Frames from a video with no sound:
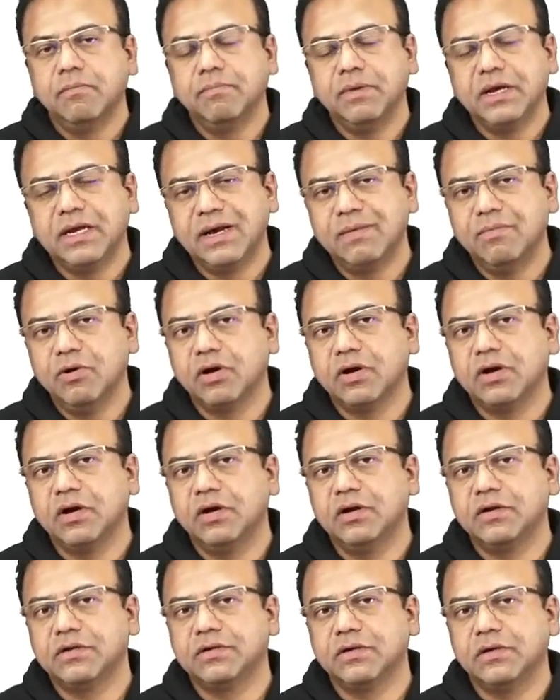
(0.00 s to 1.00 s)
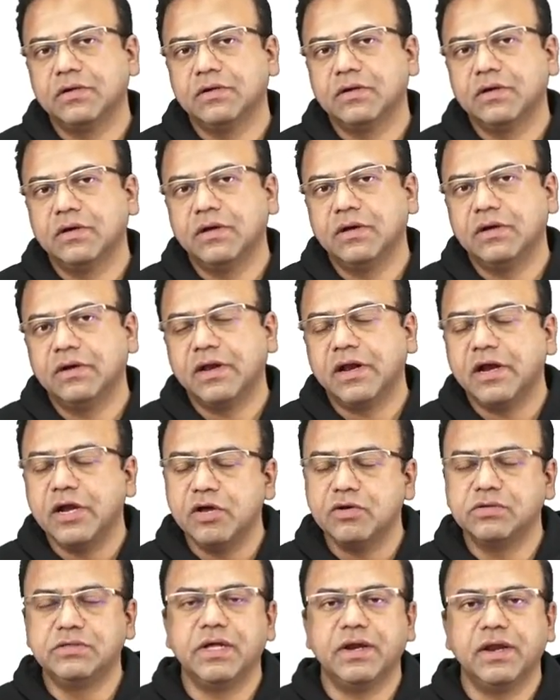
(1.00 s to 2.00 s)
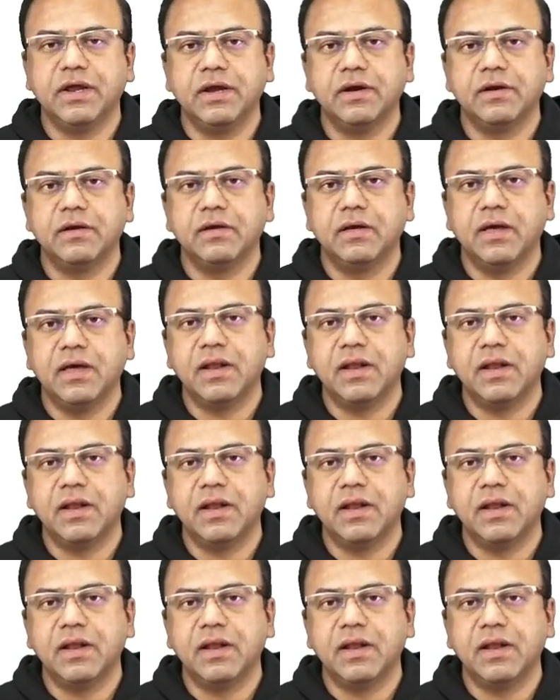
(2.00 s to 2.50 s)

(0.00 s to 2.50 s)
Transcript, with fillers: beta blockers reduce the rate